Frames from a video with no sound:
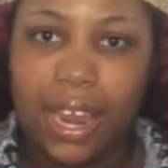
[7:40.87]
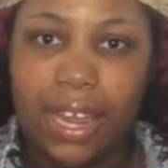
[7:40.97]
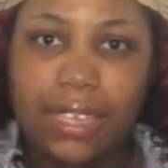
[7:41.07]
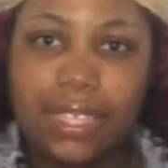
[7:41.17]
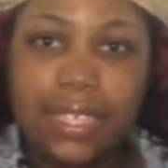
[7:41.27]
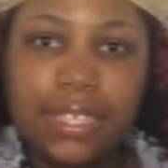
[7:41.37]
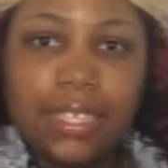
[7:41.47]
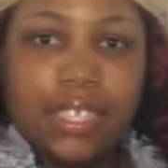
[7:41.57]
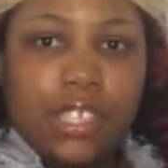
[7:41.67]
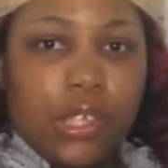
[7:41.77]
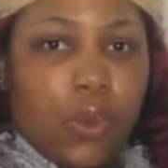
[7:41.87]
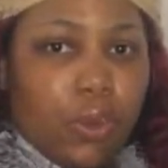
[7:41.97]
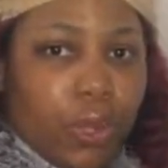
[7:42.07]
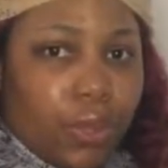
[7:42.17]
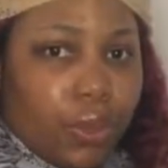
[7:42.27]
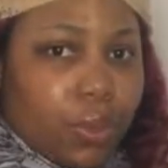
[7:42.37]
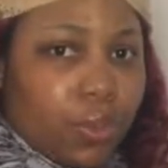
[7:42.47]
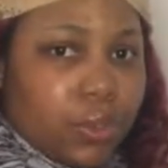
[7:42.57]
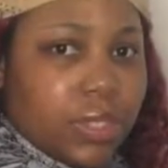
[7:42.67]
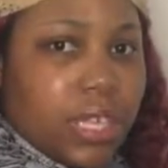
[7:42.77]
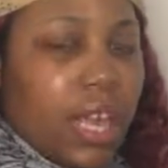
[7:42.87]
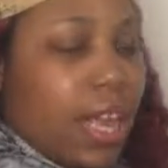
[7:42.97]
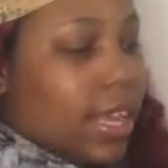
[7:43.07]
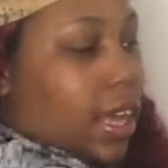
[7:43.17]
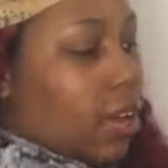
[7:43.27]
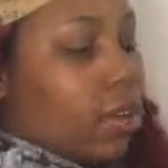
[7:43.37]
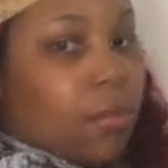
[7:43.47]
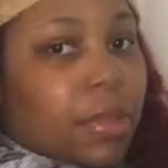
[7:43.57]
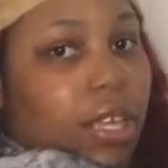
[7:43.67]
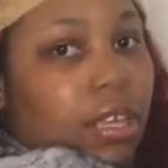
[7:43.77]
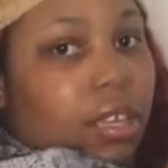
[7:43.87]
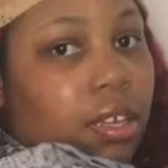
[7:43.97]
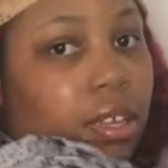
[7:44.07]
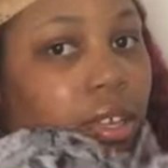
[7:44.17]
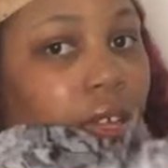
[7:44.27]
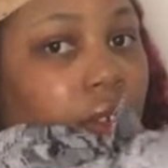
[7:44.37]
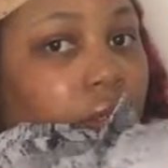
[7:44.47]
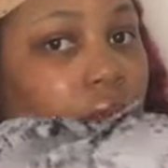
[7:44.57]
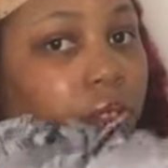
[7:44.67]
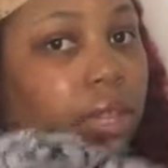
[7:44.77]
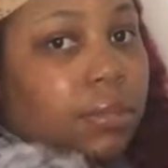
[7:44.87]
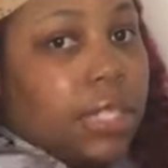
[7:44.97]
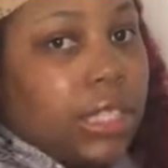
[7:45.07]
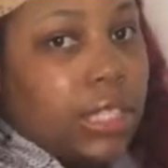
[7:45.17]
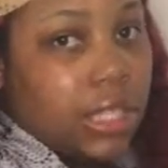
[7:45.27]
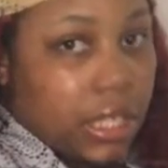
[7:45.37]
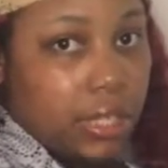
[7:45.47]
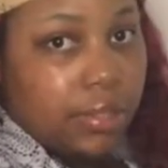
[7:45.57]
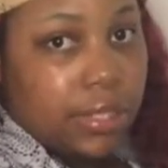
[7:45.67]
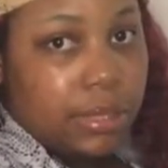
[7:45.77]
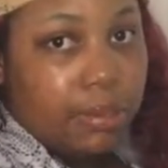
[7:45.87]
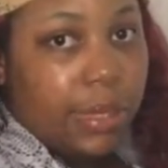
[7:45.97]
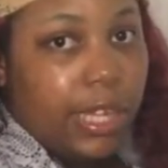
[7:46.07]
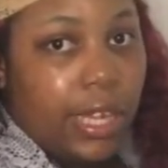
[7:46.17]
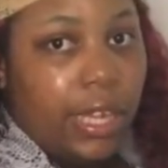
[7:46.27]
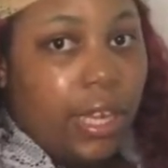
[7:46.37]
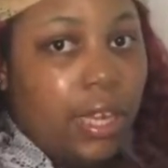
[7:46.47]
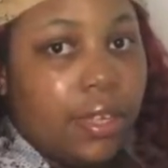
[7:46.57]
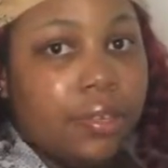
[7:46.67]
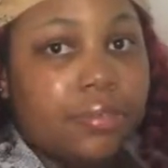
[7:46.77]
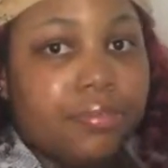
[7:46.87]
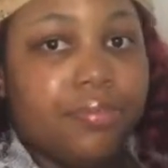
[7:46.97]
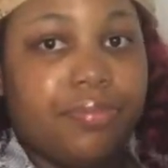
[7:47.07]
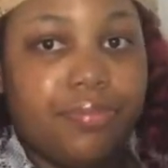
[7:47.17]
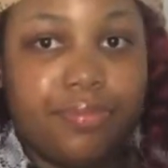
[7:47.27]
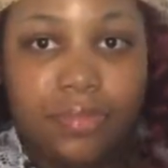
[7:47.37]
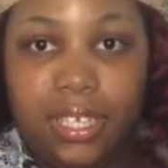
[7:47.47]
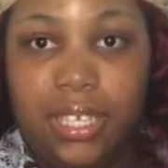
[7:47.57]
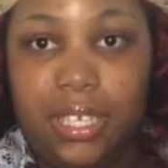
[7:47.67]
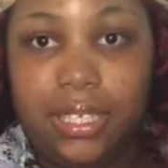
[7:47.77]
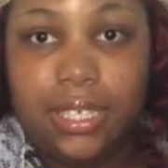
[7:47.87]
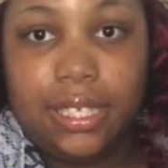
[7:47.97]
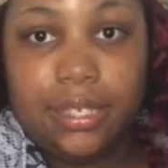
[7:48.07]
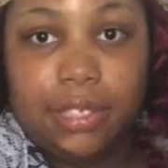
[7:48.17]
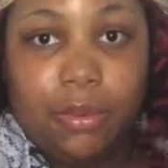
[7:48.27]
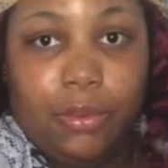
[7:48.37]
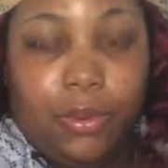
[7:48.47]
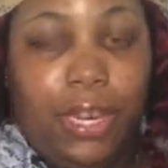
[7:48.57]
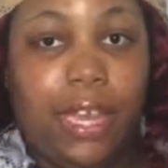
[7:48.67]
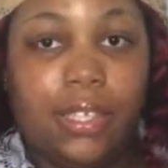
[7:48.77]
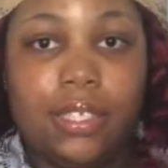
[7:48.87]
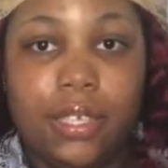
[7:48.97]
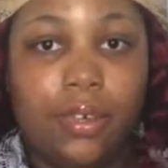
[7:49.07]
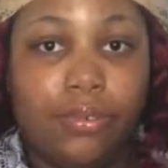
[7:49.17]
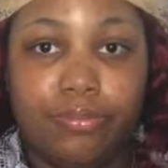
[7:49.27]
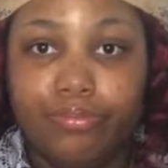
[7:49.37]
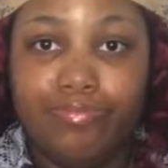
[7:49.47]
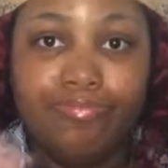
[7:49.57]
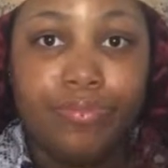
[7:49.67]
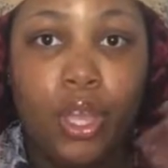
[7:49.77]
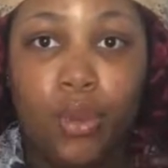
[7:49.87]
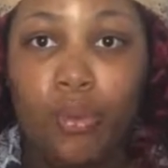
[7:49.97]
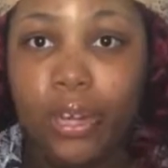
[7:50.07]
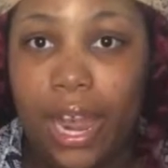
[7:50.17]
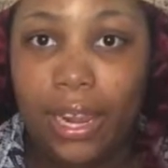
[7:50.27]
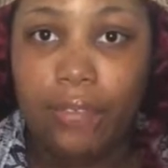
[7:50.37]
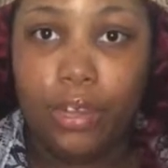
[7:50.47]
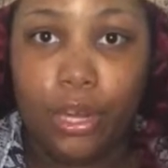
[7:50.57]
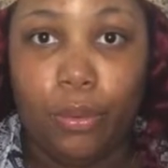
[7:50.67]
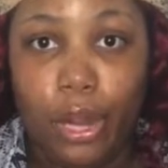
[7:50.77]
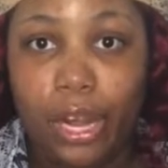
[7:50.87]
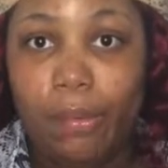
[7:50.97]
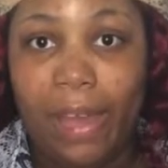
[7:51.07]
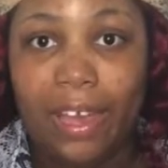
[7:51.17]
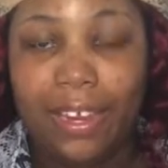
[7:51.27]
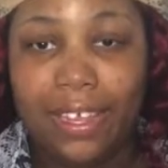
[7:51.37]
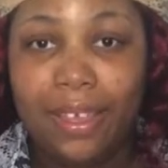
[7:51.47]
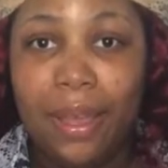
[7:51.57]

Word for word: I think that this is so cute. And y'all know me, roll up the sleeves, but the sleeves keep doing it. So we're not even going to worry about it.